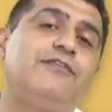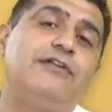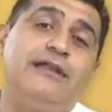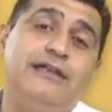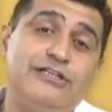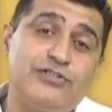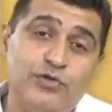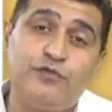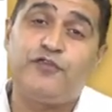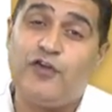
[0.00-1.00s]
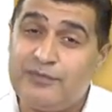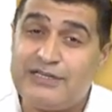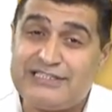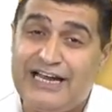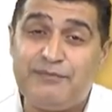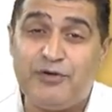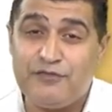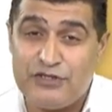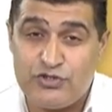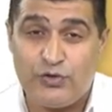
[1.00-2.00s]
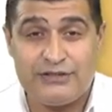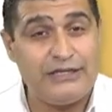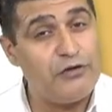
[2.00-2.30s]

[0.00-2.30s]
really need to know from the standpoint of ensuring that